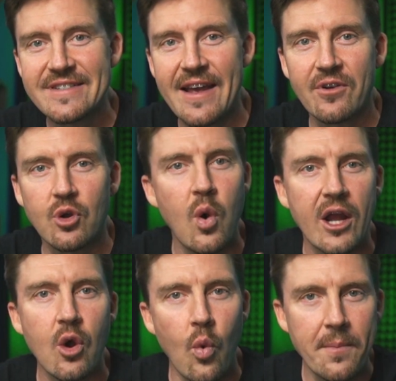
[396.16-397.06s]
let's have a
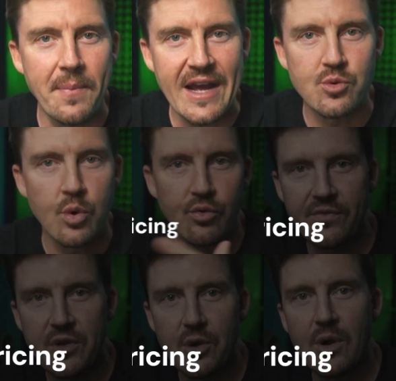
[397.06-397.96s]
quick 1Password
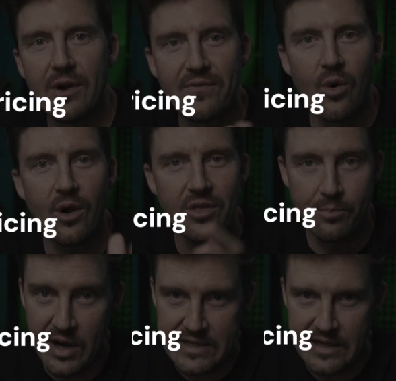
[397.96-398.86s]
review for the
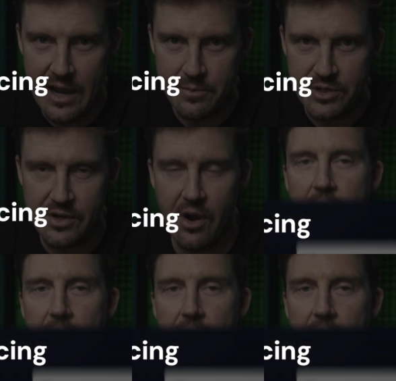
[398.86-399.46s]
pricing options. All